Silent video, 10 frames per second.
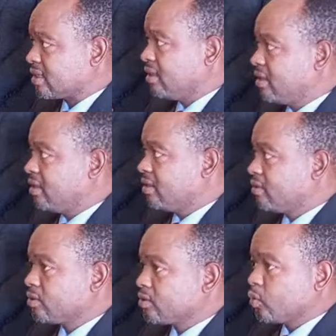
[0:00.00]
those
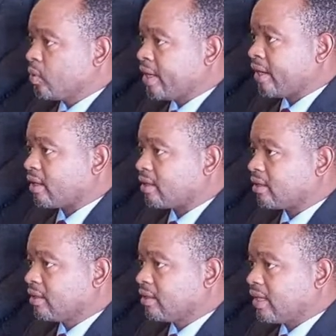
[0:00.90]
who were
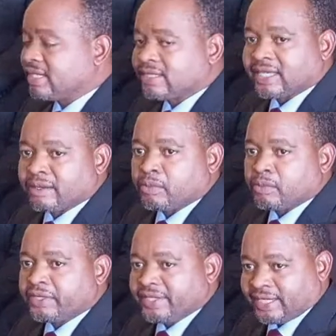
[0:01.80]

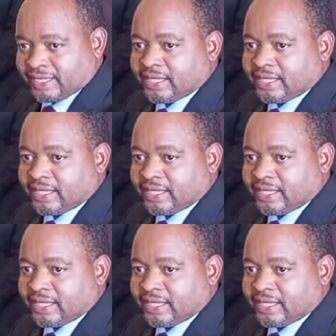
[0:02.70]
unceremoniously and